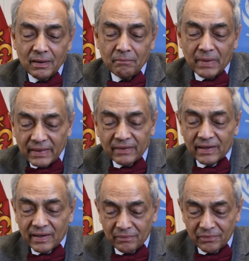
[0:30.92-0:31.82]
many
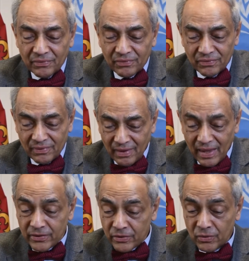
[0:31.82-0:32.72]
times
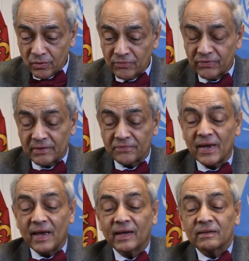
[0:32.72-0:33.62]
and know for a
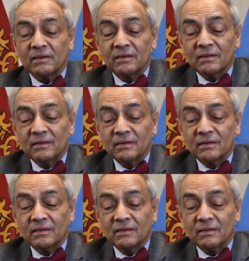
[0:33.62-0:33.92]
fact